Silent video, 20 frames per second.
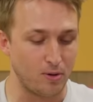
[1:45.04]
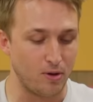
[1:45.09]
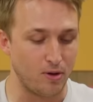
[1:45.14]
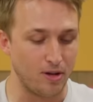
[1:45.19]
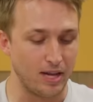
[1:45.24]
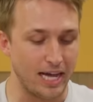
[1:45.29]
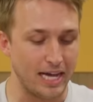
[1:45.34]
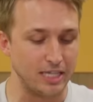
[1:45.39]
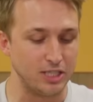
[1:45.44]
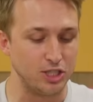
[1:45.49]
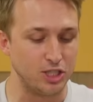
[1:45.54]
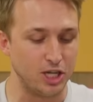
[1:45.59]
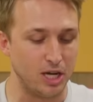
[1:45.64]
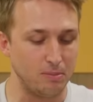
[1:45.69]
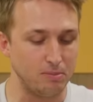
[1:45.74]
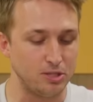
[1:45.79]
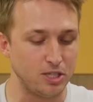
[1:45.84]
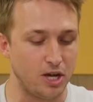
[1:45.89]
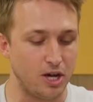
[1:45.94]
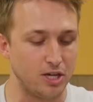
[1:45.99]
bowl and
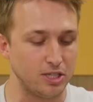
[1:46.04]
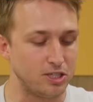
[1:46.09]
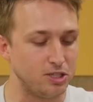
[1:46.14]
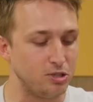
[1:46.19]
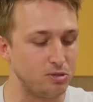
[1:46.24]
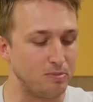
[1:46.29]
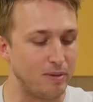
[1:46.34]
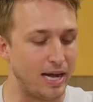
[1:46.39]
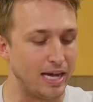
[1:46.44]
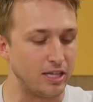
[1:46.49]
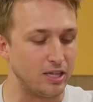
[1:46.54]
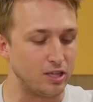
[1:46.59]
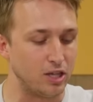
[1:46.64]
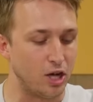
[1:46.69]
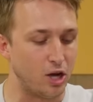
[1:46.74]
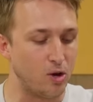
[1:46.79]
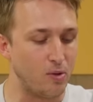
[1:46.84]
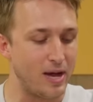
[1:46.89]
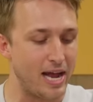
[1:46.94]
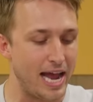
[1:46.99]
jumped onto my
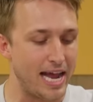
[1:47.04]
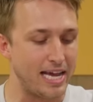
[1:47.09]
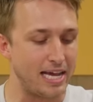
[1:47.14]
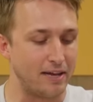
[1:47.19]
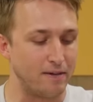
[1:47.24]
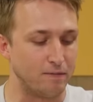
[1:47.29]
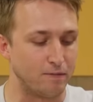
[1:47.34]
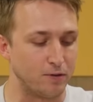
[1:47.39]
low-hanging